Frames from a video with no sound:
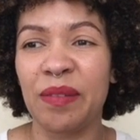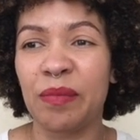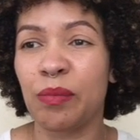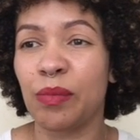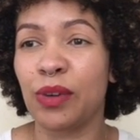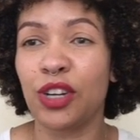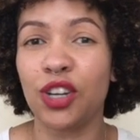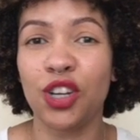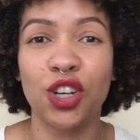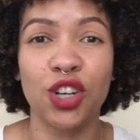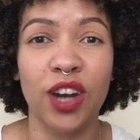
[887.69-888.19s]

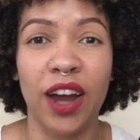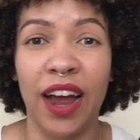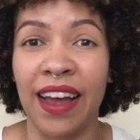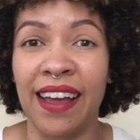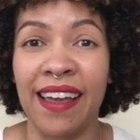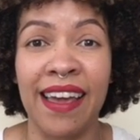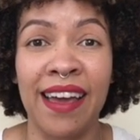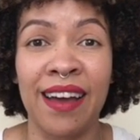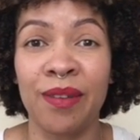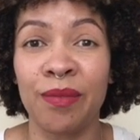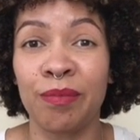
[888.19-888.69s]
which I
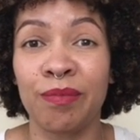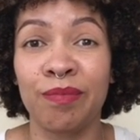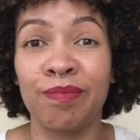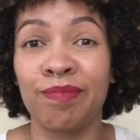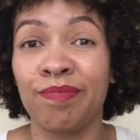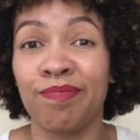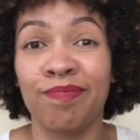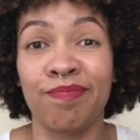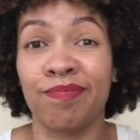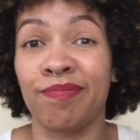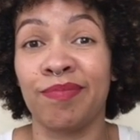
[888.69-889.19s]
can't
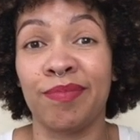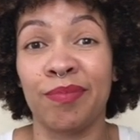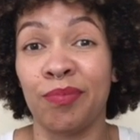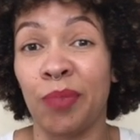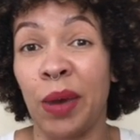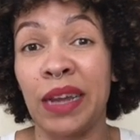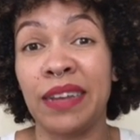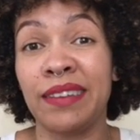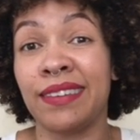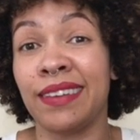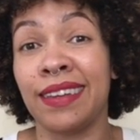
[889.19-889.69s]

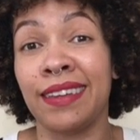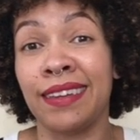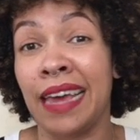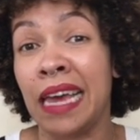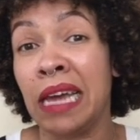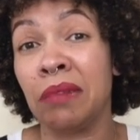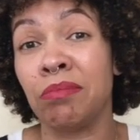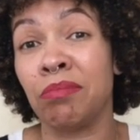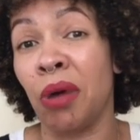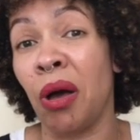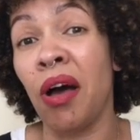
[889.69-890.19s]
wait to
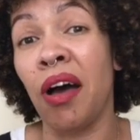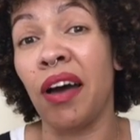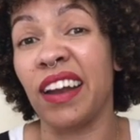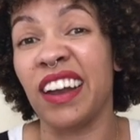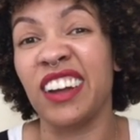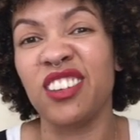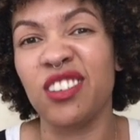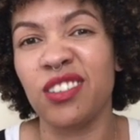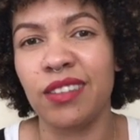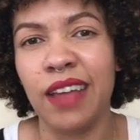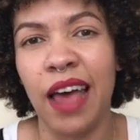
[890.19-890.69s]
get on.
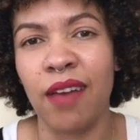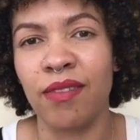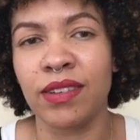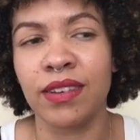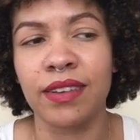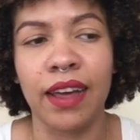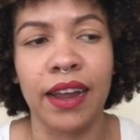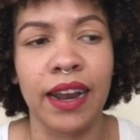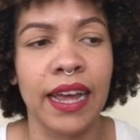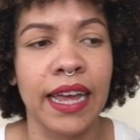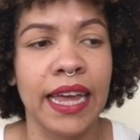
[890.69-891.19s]
I just haven't
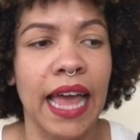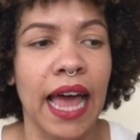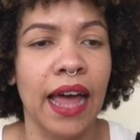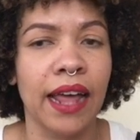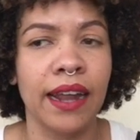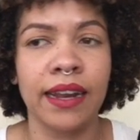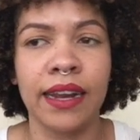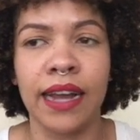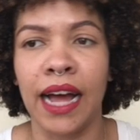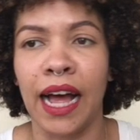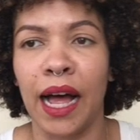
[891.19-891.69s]
done it yet,
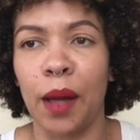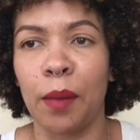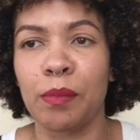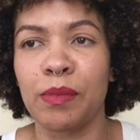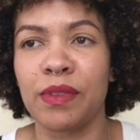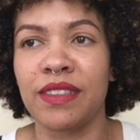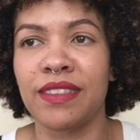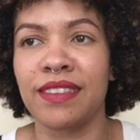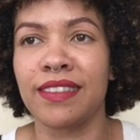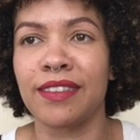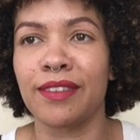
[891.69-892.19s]

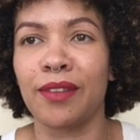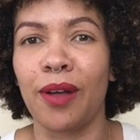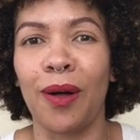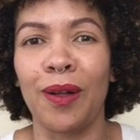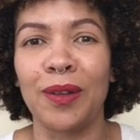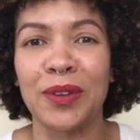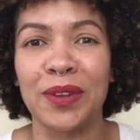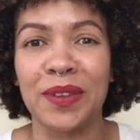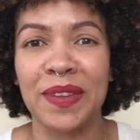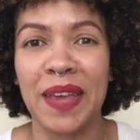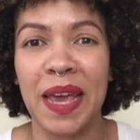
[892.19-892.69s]
since this all
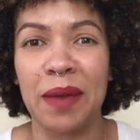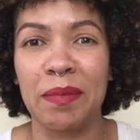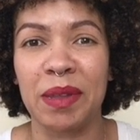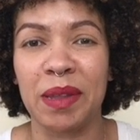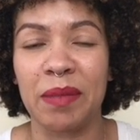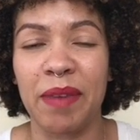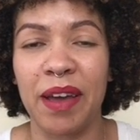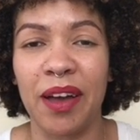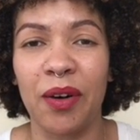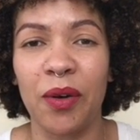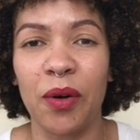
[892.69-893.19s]
just came in the
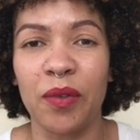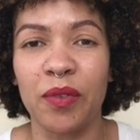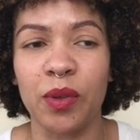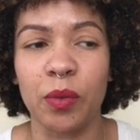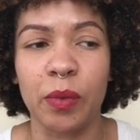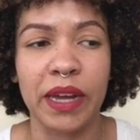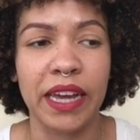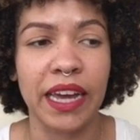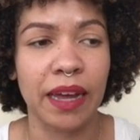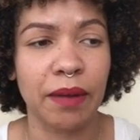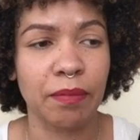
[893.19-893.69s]
mail over the
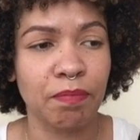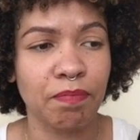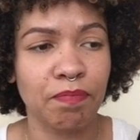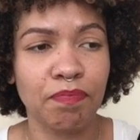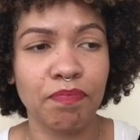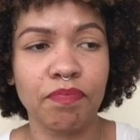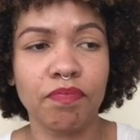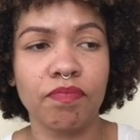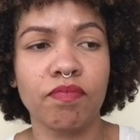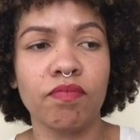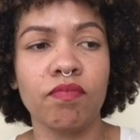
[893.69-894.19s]
weekend.
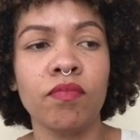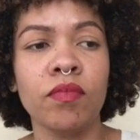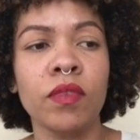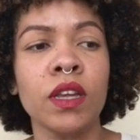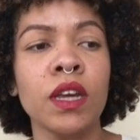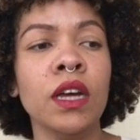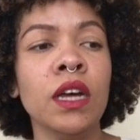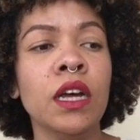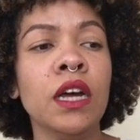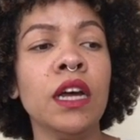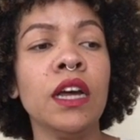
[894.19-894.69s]

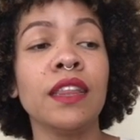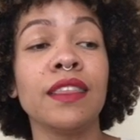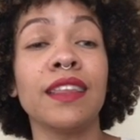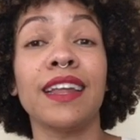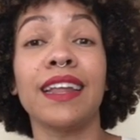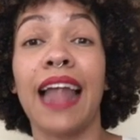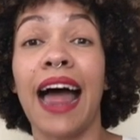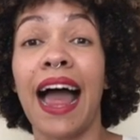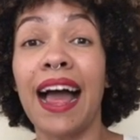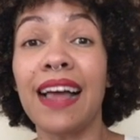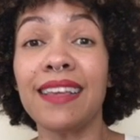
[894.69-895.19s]
The
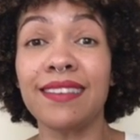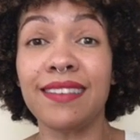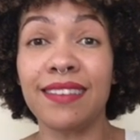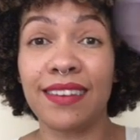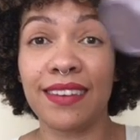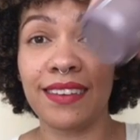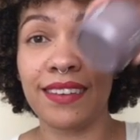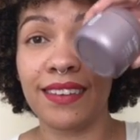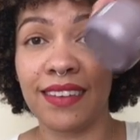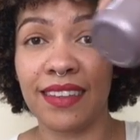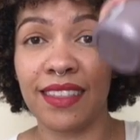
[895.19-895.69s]
last
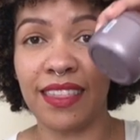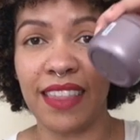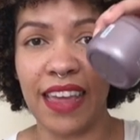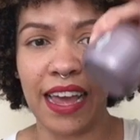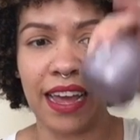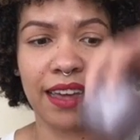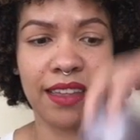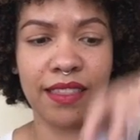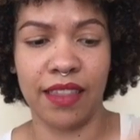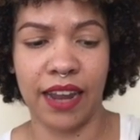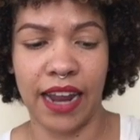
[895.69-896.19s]

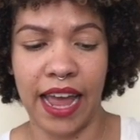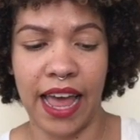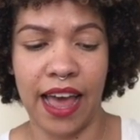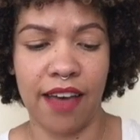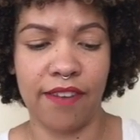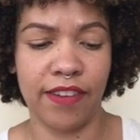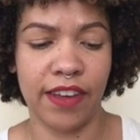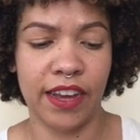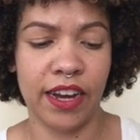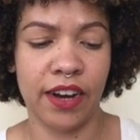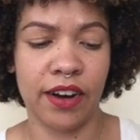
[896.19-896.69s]
thing that I
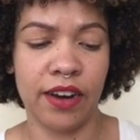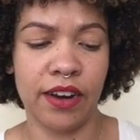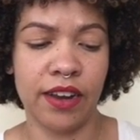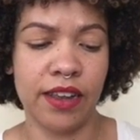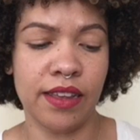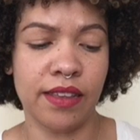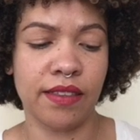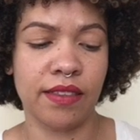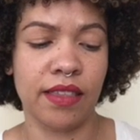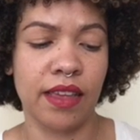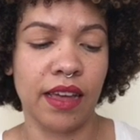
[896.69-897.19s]
have here
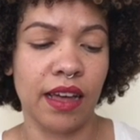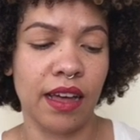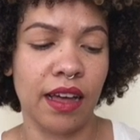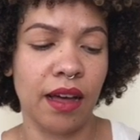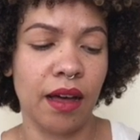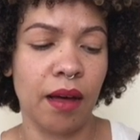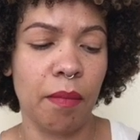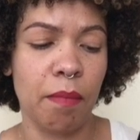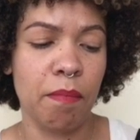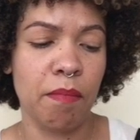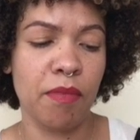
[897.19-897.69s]
is
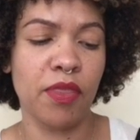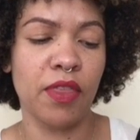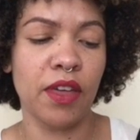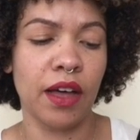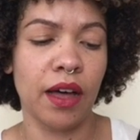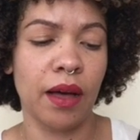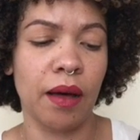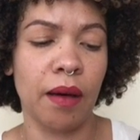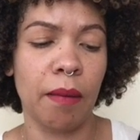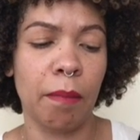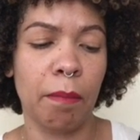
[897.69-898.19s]
the
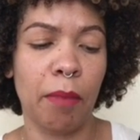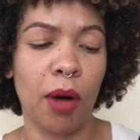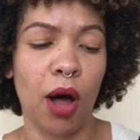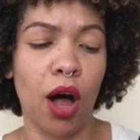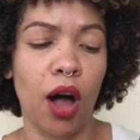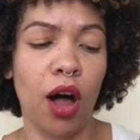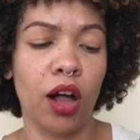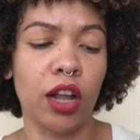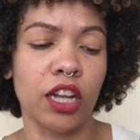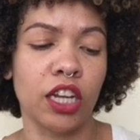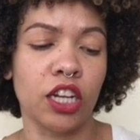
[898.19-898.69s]

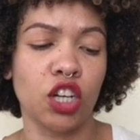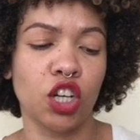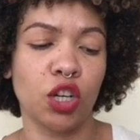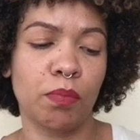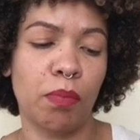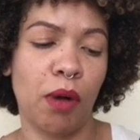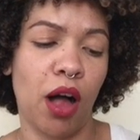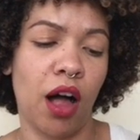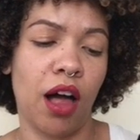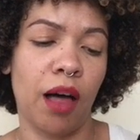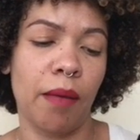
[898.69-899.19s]
polish
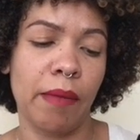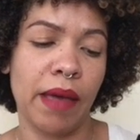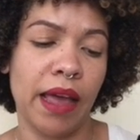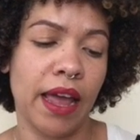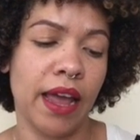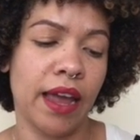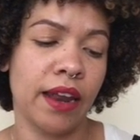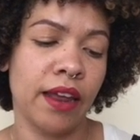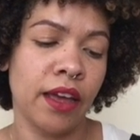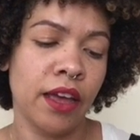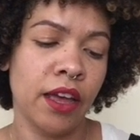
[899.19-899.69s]

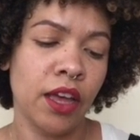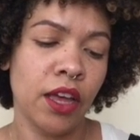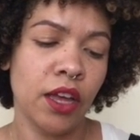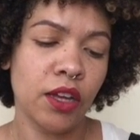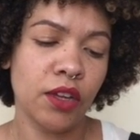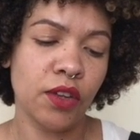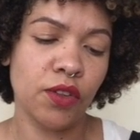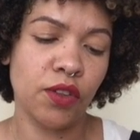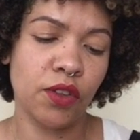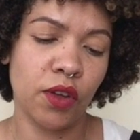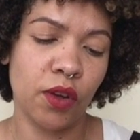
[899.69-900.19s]
pomade.
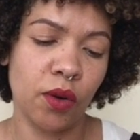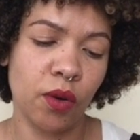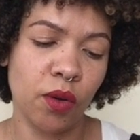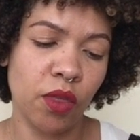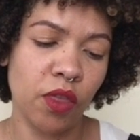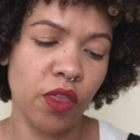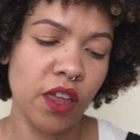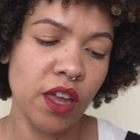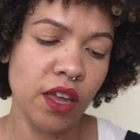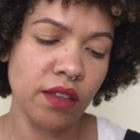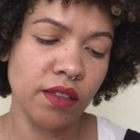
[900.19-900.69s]
So
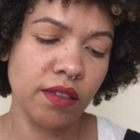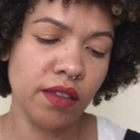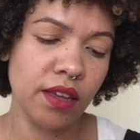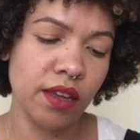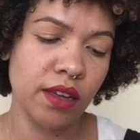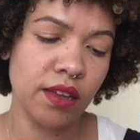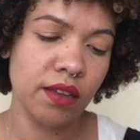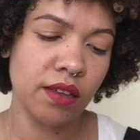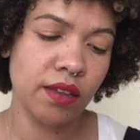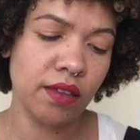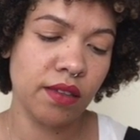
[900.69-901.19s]
this
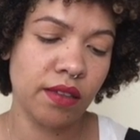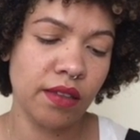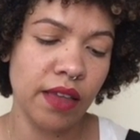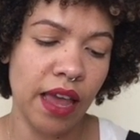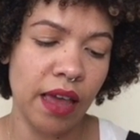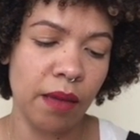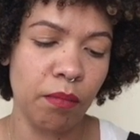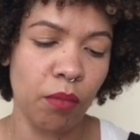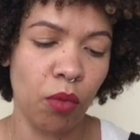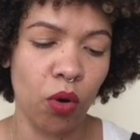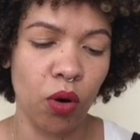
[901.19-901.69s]
is
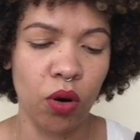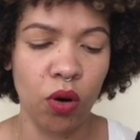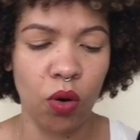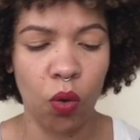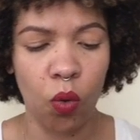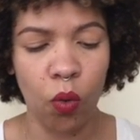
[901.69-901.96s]
a more